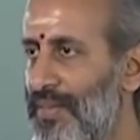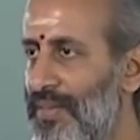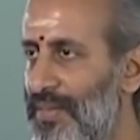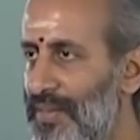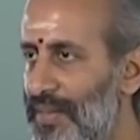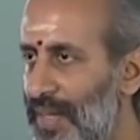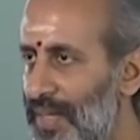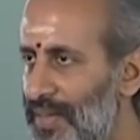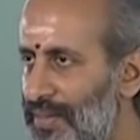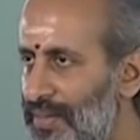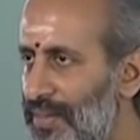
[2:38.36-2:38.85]

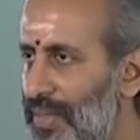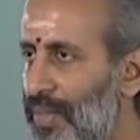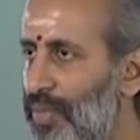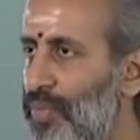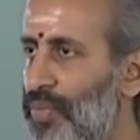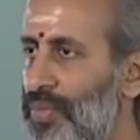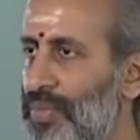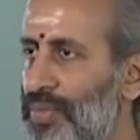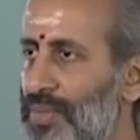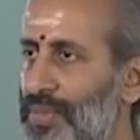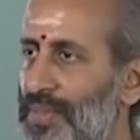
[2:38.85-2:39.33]
trace
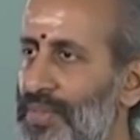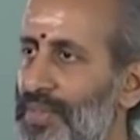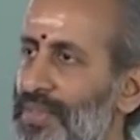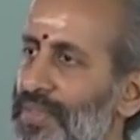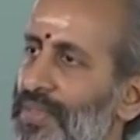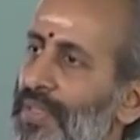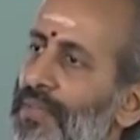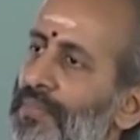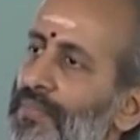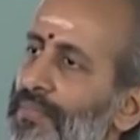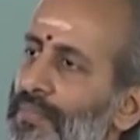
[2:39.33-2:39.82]
out
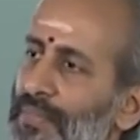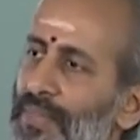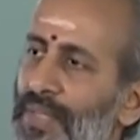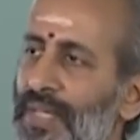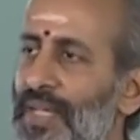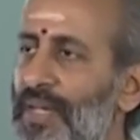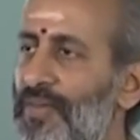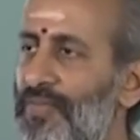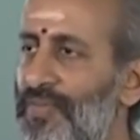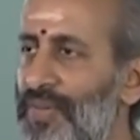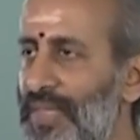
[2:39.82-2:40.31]
some
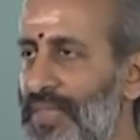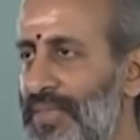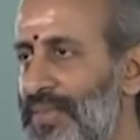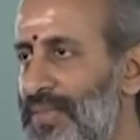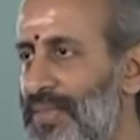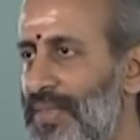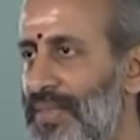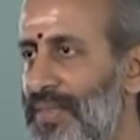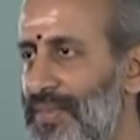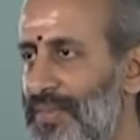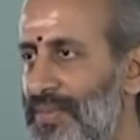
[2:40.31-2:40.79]

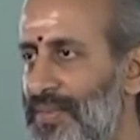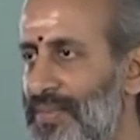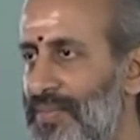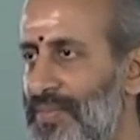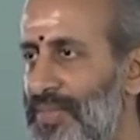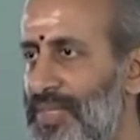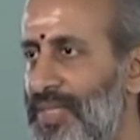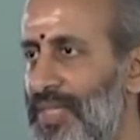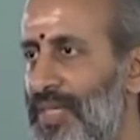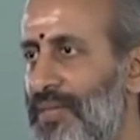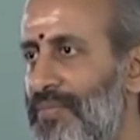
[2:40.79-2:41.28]
references
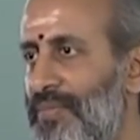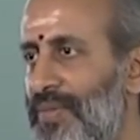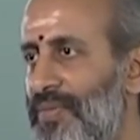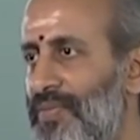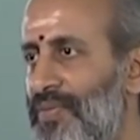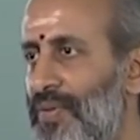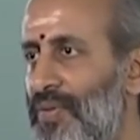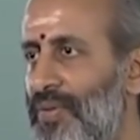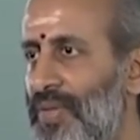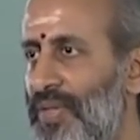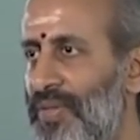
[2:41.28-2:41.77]
which can be
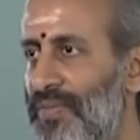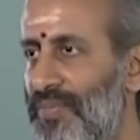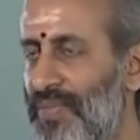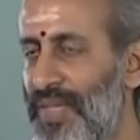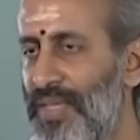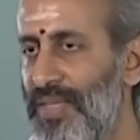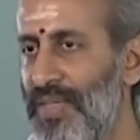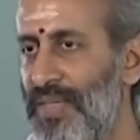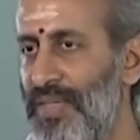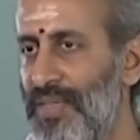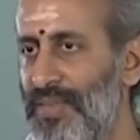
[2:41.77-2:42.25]
found in
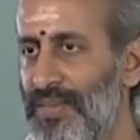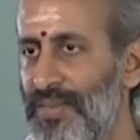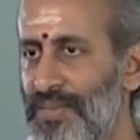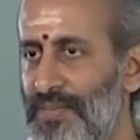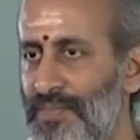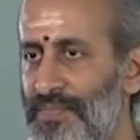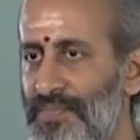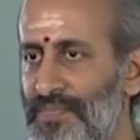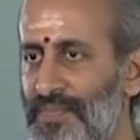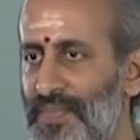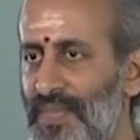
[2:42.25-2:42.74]
Vedas
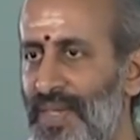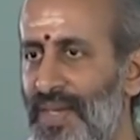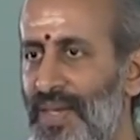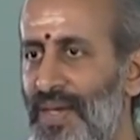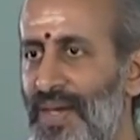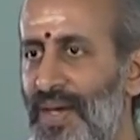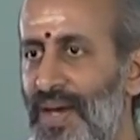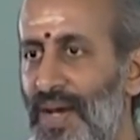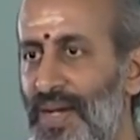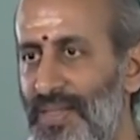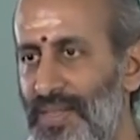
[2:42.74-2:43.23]

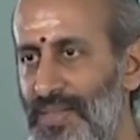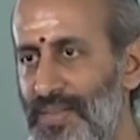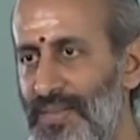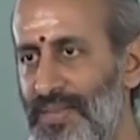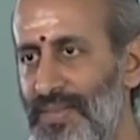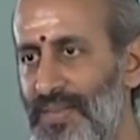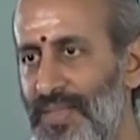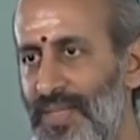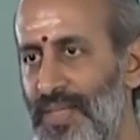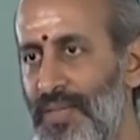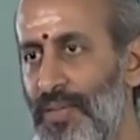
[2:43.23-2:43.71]
and then
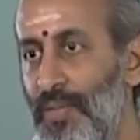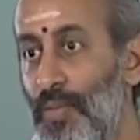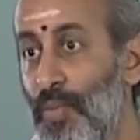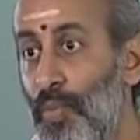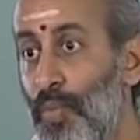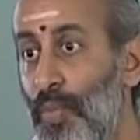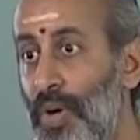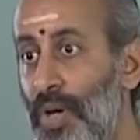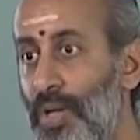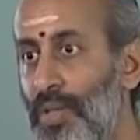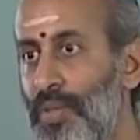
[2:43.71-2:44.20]
see
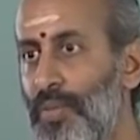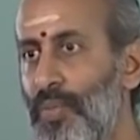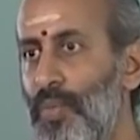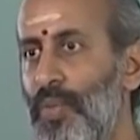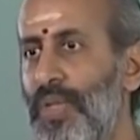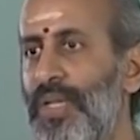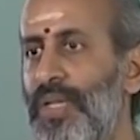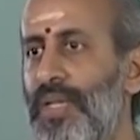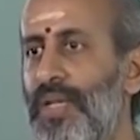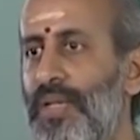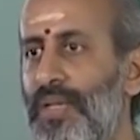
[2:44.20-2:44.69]
what
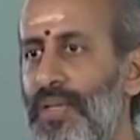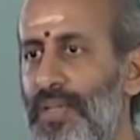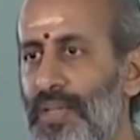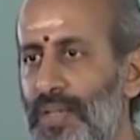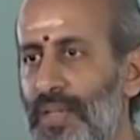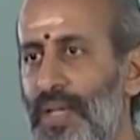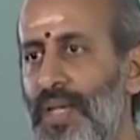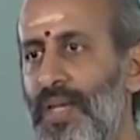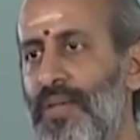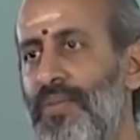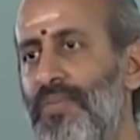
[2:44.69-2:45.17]
one can
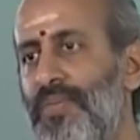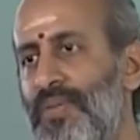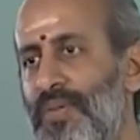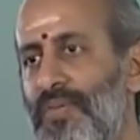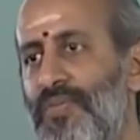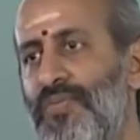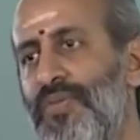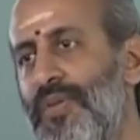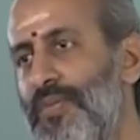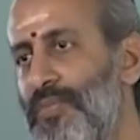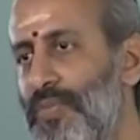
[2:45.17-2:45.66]
derive
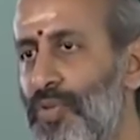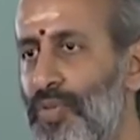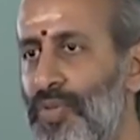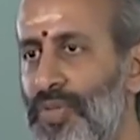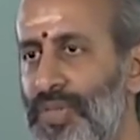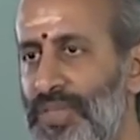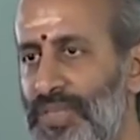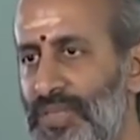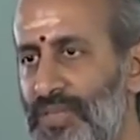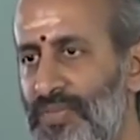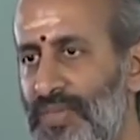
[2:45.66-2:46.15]
from
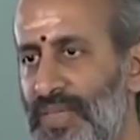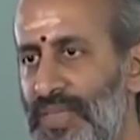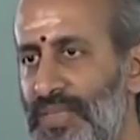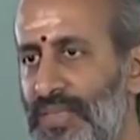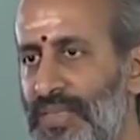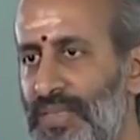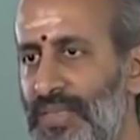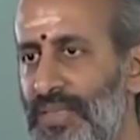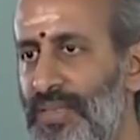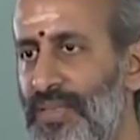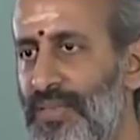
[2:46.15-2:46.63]
those
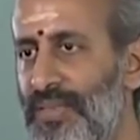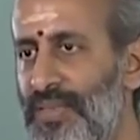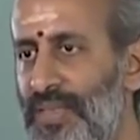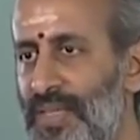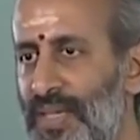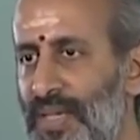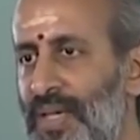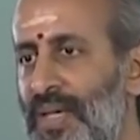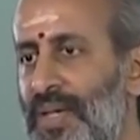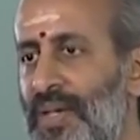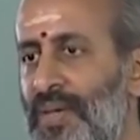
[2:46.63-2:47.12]
references
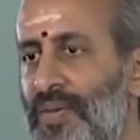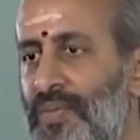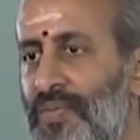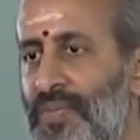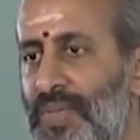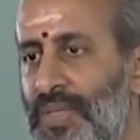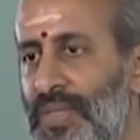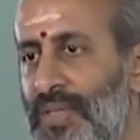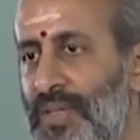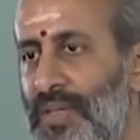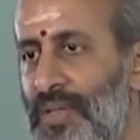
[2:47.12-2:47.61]

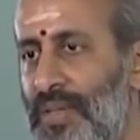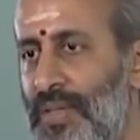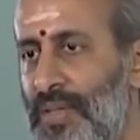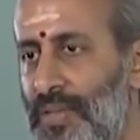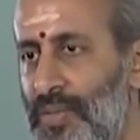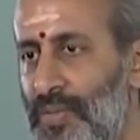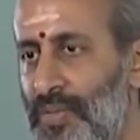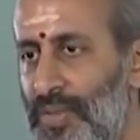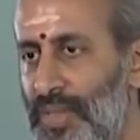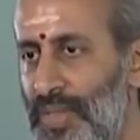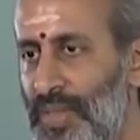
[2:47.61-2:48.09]
with regard
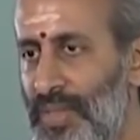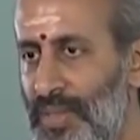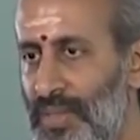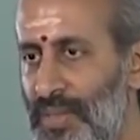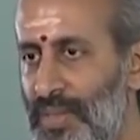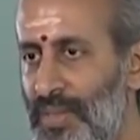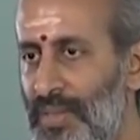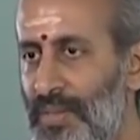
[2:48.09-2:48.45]
to the